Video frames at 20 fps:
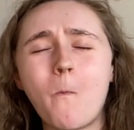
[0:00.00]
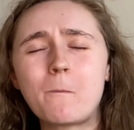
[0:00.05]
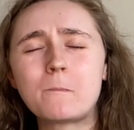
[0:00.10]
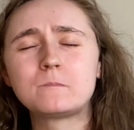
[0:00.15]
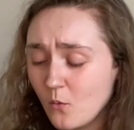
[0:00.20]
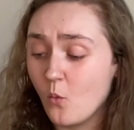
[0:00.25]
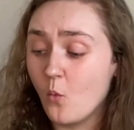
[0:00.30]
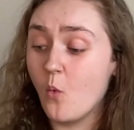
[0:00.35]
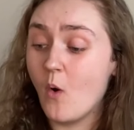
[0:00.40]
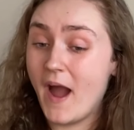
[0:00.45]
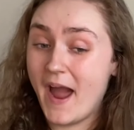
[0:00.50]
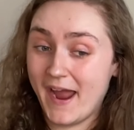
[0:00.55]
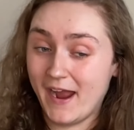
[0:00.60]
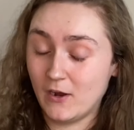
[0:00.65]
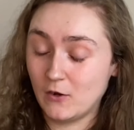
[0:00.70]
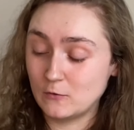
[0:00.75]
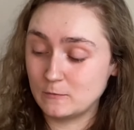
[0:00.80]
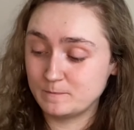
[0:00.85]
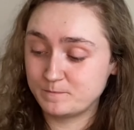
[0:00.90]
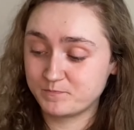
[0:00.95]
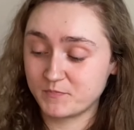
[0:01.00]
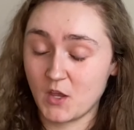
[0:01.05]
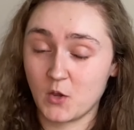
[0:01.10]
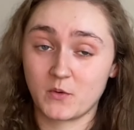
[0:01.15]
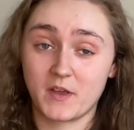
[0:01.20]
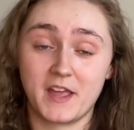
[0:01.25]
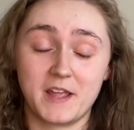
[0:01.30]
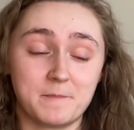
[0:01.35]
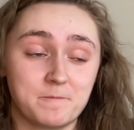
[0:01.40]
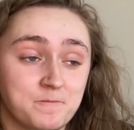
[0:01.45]
Wow.
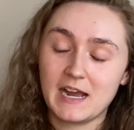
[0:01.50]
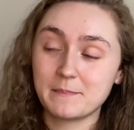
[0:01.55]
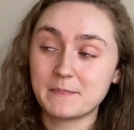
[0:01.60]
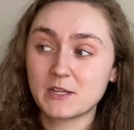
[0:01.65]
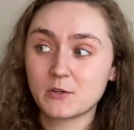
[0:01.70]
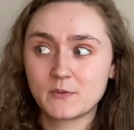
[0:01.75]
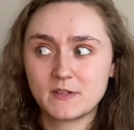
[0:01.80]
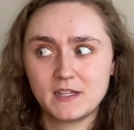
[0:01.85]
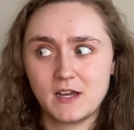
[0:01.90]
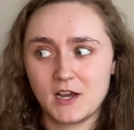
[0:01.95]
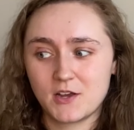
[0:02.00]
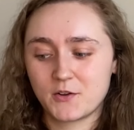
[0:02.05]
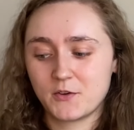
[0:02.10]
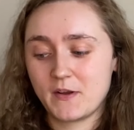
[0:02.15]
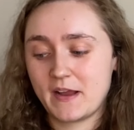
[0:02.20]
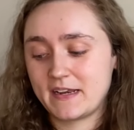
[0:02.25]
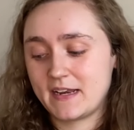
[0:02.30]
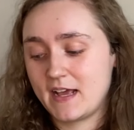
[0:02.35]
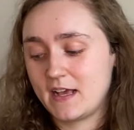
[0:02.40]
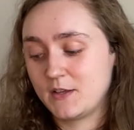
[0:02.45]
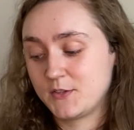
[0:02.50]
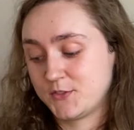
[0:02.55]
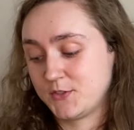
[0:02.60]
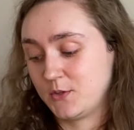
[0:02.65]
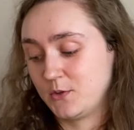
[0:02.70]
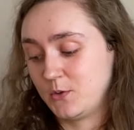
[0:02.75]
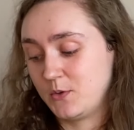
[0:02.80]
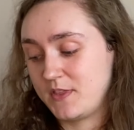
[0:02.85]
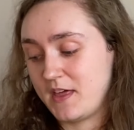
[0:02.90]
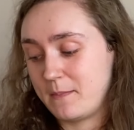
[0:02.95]
Okay, I'm like really hungry right now,
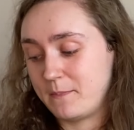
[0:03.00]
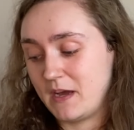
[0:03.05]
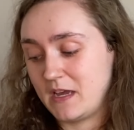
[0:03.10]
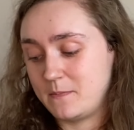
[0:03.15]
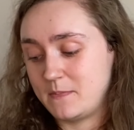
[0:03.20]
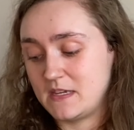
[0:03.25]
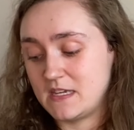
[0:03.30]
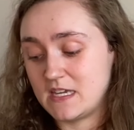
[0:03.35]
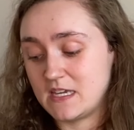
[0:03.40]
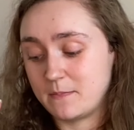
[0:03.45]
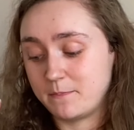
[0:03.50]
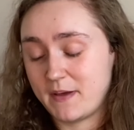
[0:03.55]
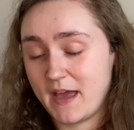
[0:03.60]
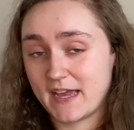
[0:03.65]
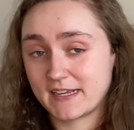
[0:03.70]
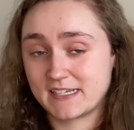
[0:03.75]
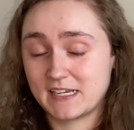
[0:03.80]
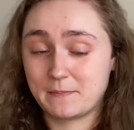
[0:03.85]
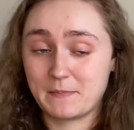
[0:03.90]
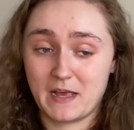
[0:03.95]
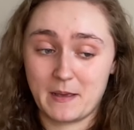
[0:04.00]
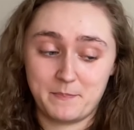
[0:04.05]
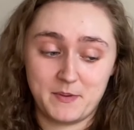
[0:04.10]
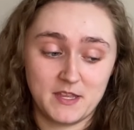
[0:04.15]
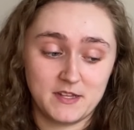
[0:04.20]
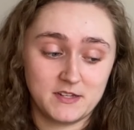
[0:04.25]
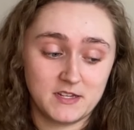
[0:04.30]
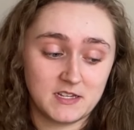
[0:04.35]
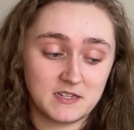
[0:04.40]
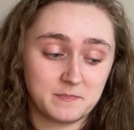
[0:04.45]
so that might be impacting my
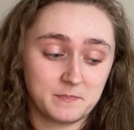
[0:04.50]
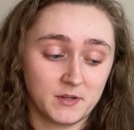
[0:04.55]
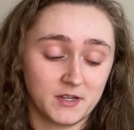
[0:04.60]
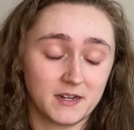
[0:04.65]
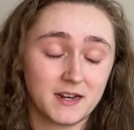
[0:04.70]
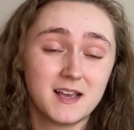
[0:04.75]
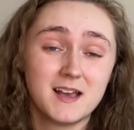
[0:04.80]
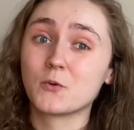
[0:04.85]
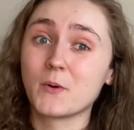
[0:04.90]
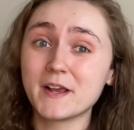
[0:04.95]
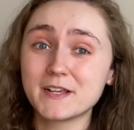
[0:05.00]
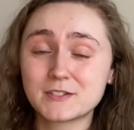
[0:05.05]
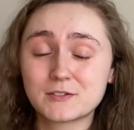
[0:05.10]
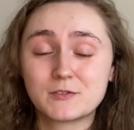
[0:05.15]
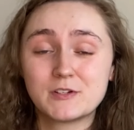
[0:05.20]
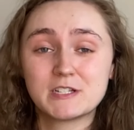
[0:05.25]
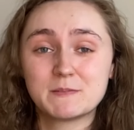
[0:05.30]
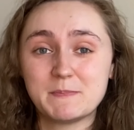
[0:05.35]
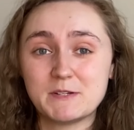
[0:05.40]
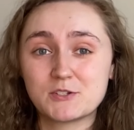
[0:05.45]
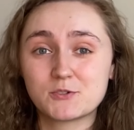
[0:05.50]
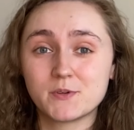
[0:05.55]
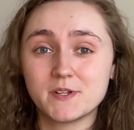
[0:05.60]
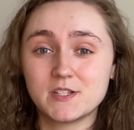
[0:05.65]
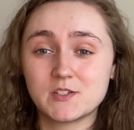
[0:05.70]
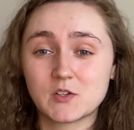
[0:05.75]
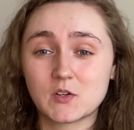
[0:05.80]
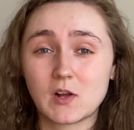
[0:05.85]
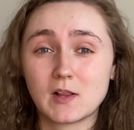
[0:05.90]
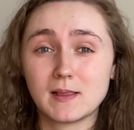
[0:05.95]
opinion, but Rice Krispie
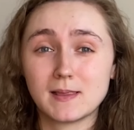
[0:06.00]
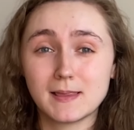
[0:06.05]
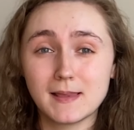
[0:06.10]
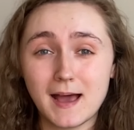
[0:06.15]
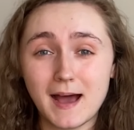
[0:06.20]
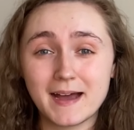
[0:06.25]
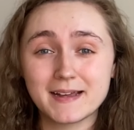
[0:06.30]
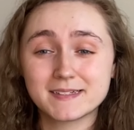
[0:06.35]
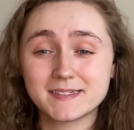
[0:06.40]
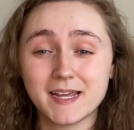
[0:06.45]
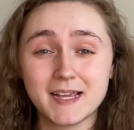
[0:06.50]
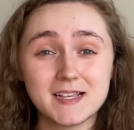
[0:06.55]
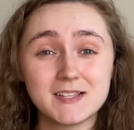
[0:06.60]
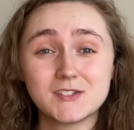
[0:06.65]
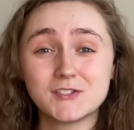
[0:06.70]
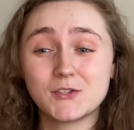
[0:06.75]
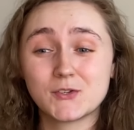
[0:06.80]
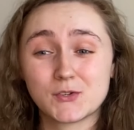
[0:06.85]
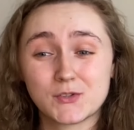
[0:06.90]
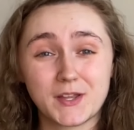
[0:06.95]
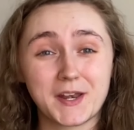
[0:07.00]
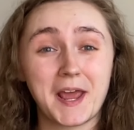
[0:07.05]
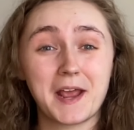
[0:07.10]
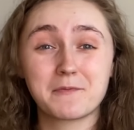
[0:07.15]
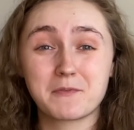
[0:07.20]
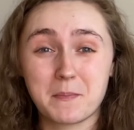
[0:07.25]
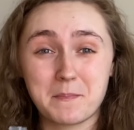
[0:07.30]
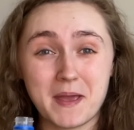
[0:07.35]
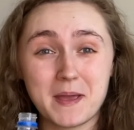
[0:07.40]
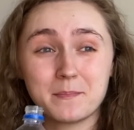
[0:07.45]
treats are a lot tastier than I
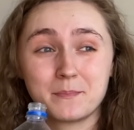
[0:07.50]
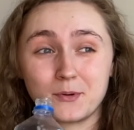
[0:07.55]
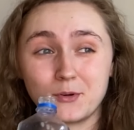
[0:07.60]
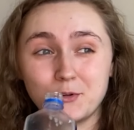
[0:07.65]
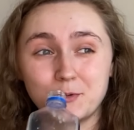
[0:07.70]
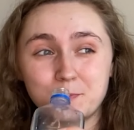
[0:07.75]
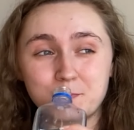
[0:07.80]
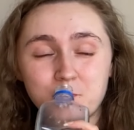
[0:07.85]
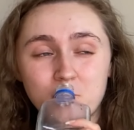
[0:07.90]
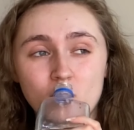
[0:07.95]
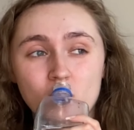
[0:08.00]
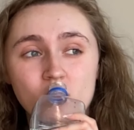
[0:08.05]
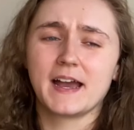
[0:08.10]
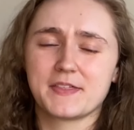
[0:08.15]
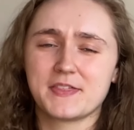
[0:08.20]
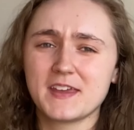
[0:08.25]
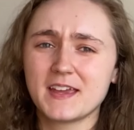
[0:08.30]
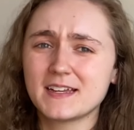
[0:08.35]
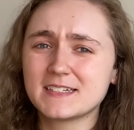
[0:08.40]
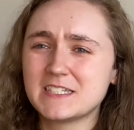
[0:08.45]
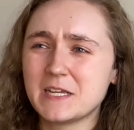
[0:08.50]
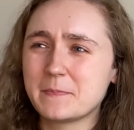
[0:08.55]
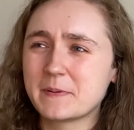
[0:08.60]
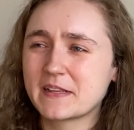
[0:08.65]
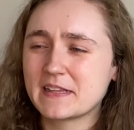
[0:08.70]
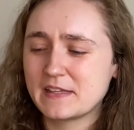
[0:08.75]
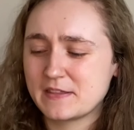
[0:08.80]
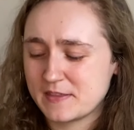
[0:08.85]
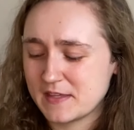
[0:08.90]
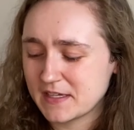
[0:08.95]
remember. I think I
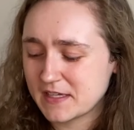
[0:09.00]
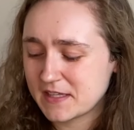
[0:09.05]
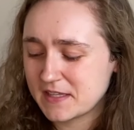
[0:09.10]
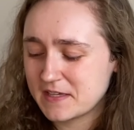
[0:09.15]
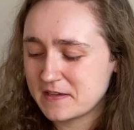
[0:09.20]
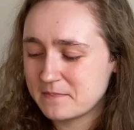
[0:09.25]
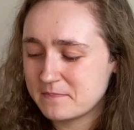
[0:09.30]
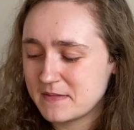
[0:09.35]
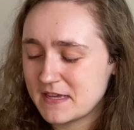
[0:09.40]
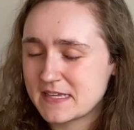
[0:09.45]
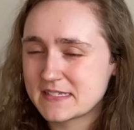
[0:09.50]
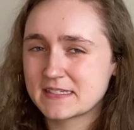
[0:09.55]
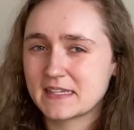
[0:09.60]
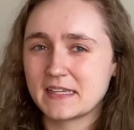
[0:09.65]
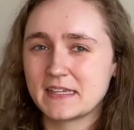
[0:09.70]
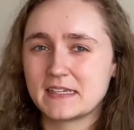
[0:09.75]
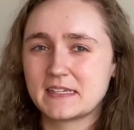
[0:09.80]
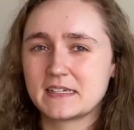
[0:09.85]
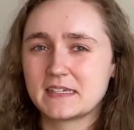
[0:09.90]
typically think of them as like